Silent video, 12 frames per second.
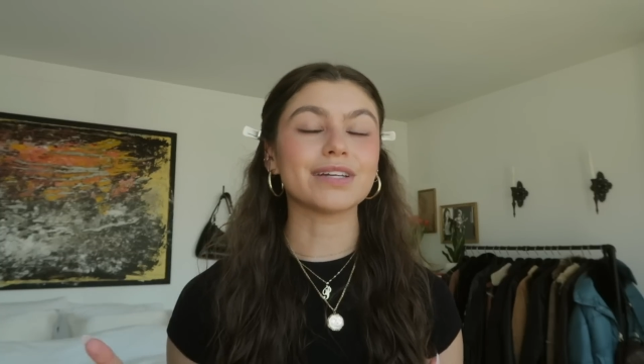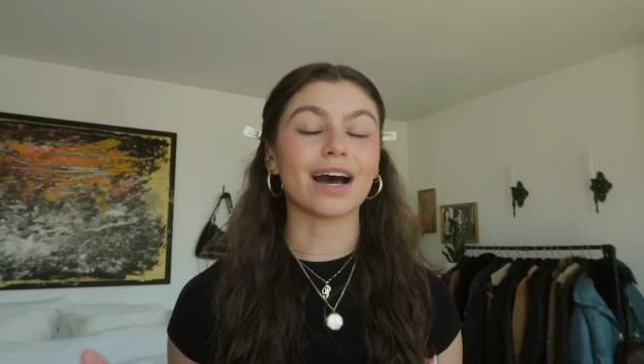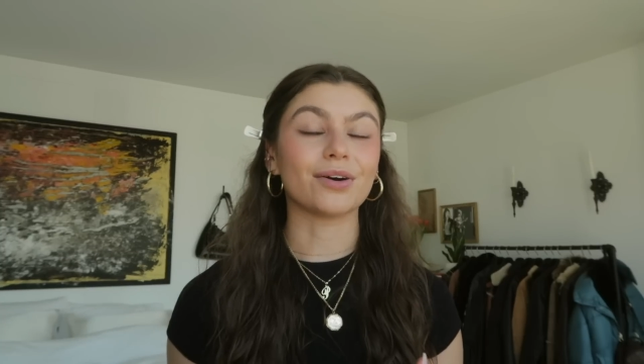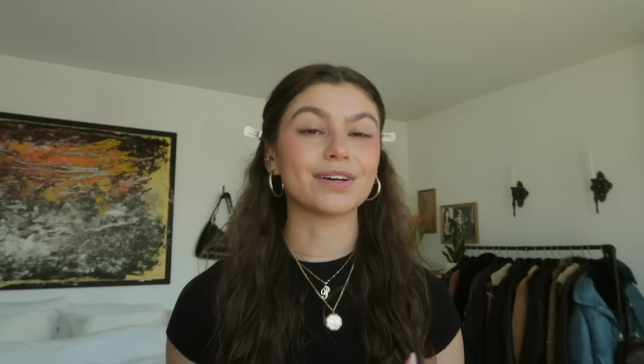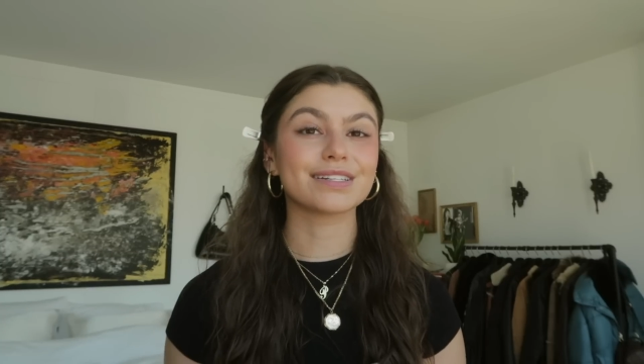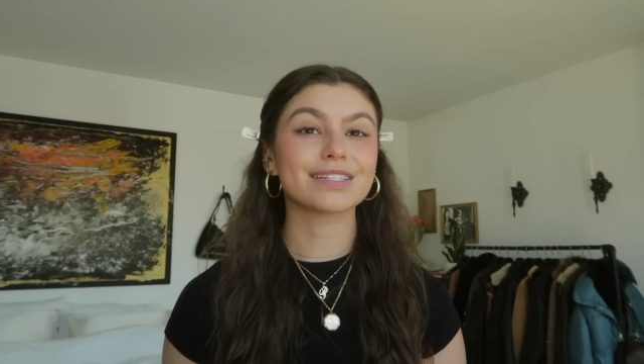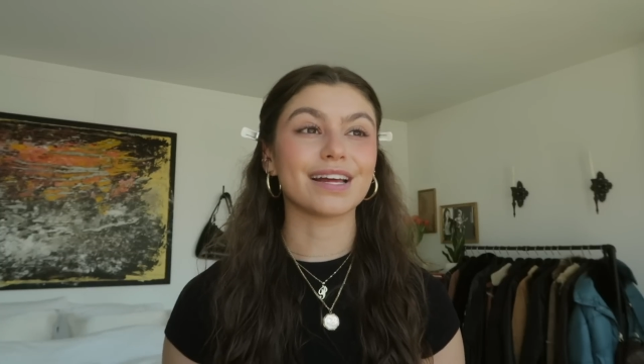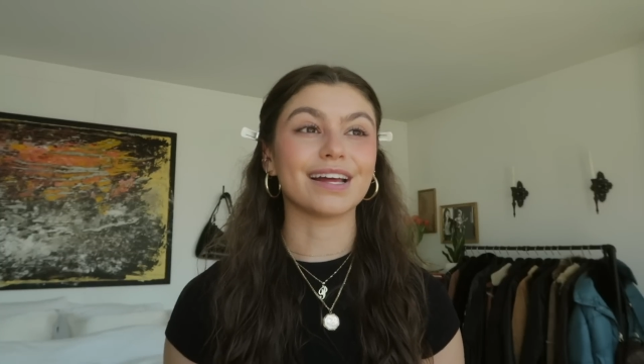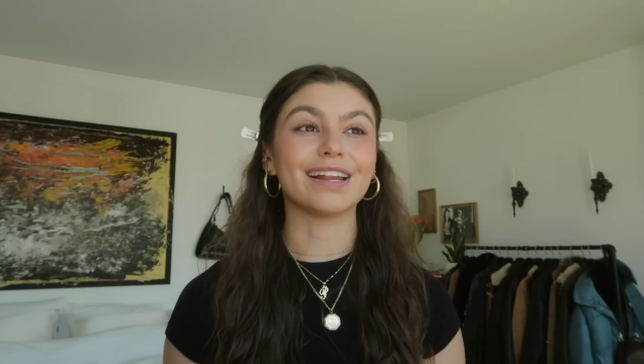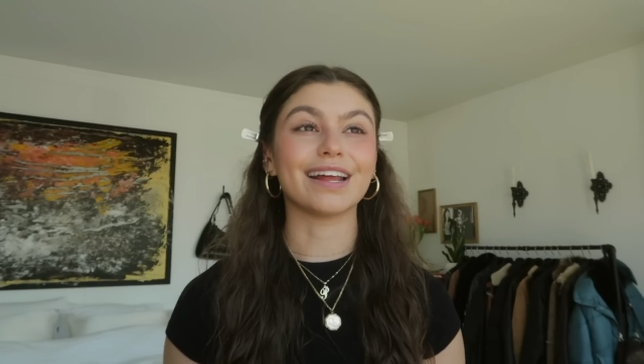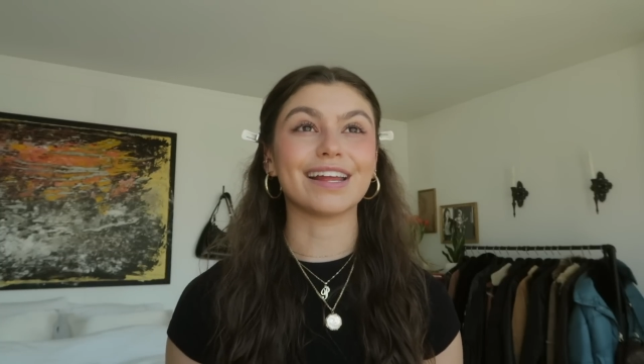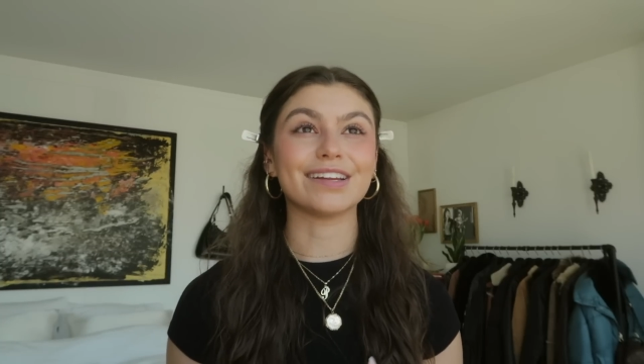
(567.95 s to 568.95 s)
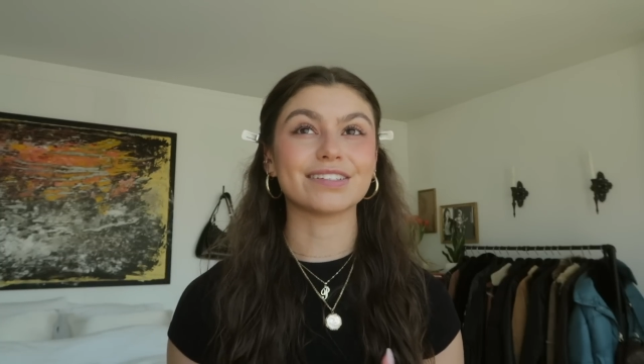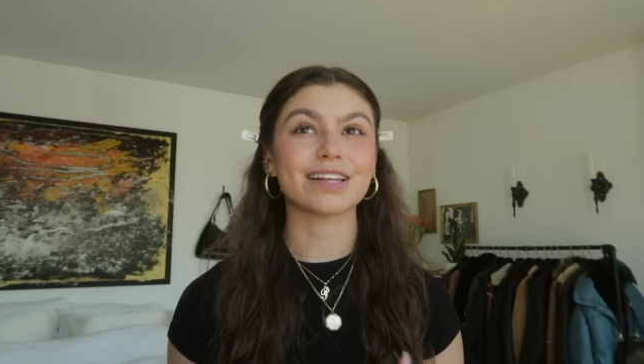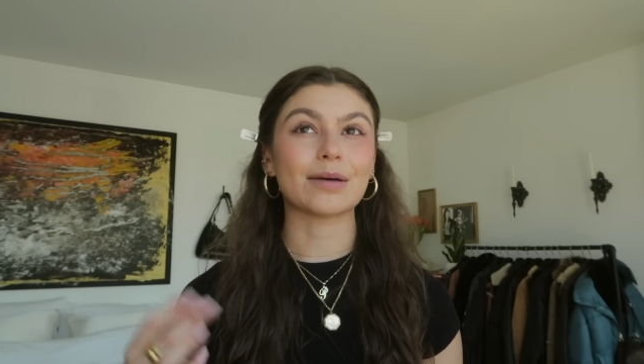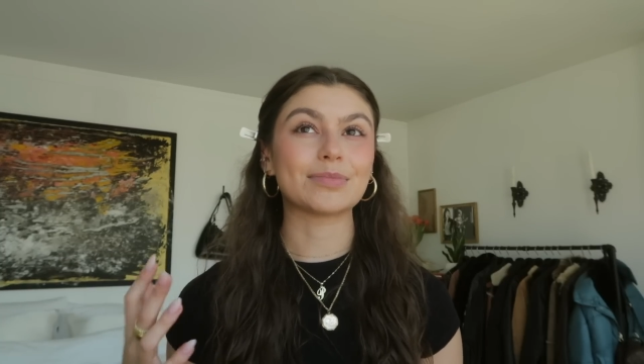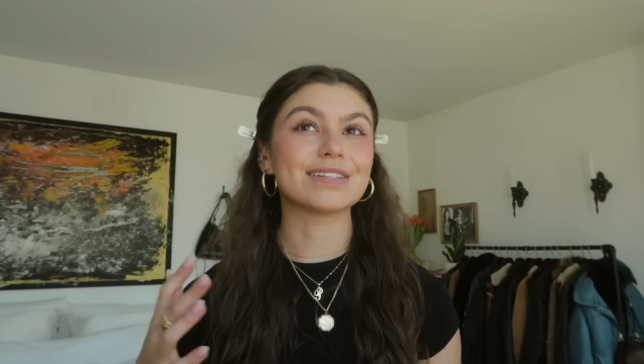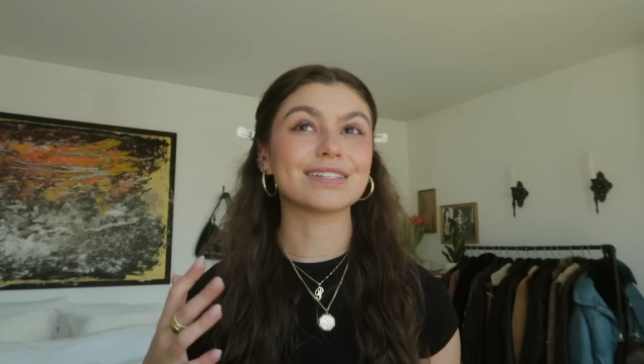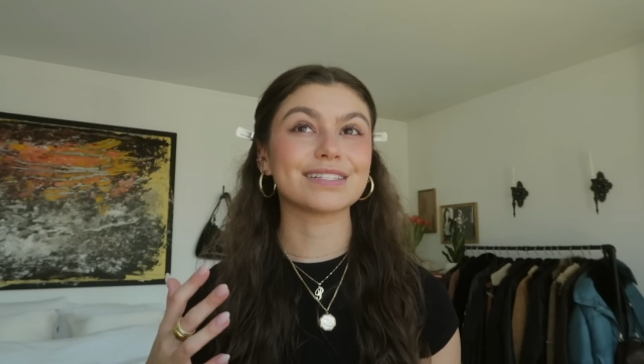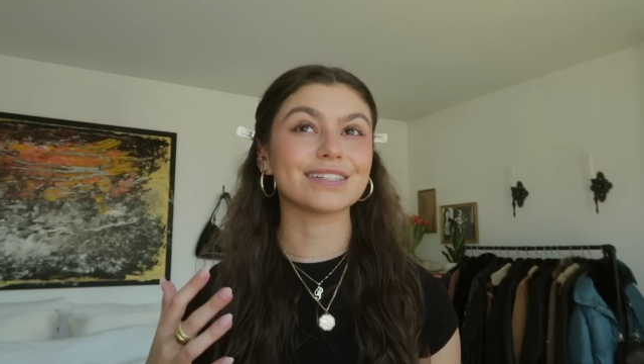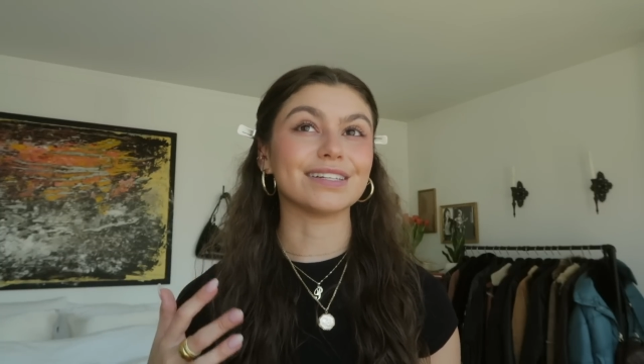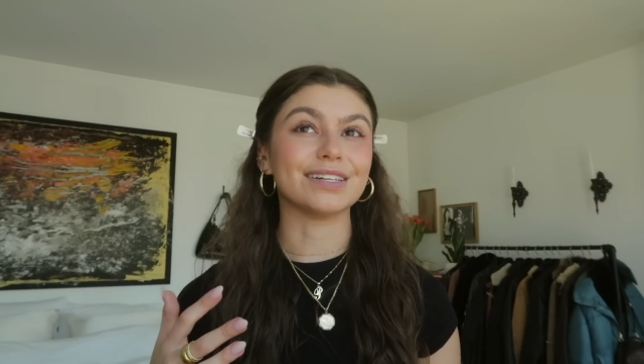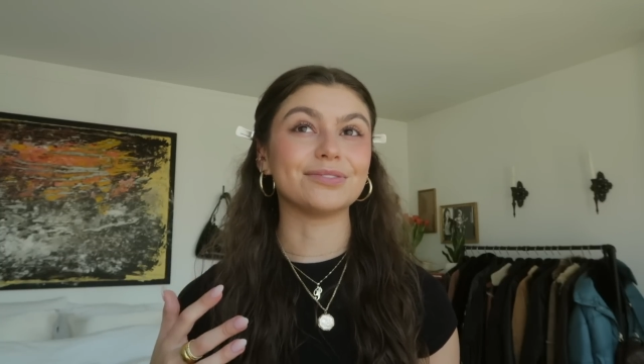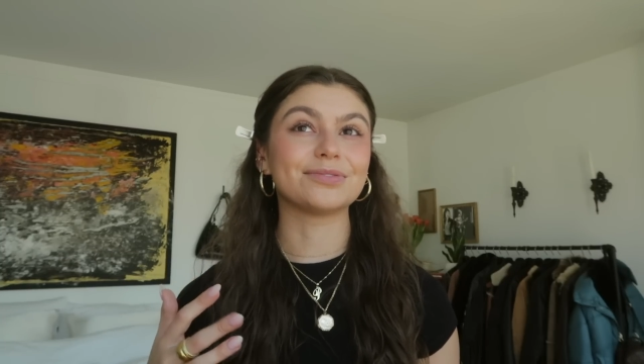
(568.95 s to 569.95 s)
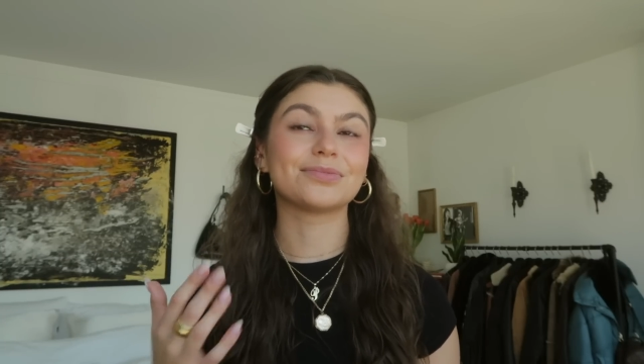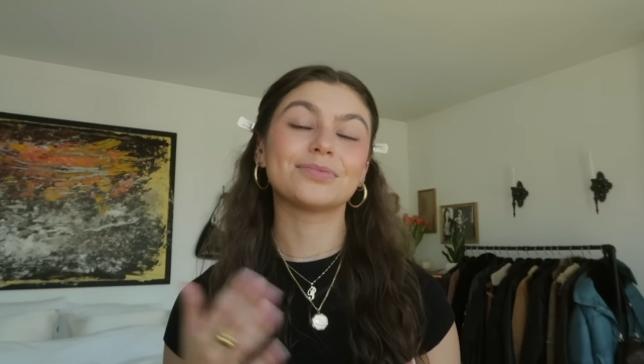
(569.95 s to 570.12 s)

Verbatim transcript: towers, and he just happens to live